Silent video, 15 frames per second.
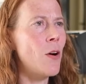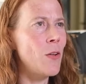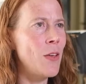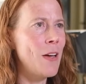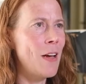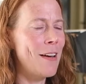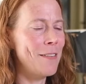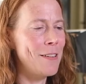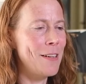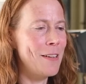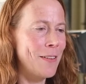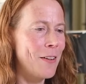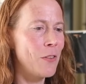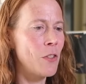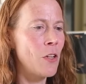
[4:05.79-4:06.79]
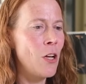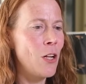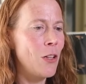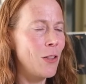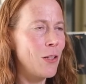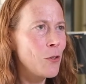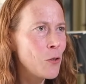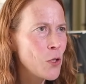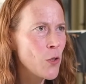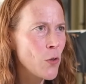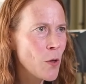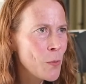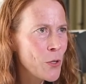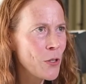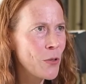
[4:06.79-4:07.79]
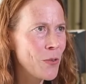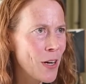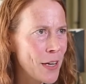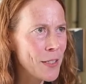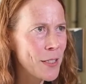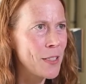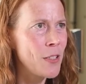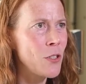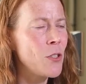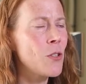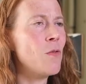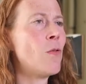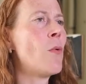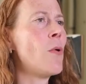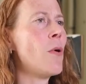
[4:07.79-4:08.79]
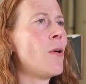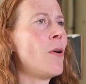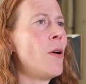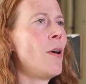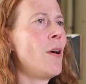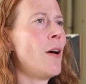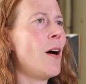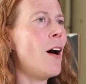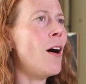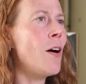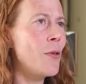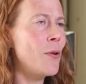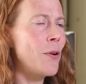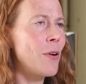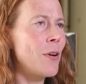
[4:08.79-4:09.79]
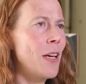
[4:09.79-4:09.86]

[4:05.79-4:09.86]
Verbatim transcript: are they acting as little sorption resins for other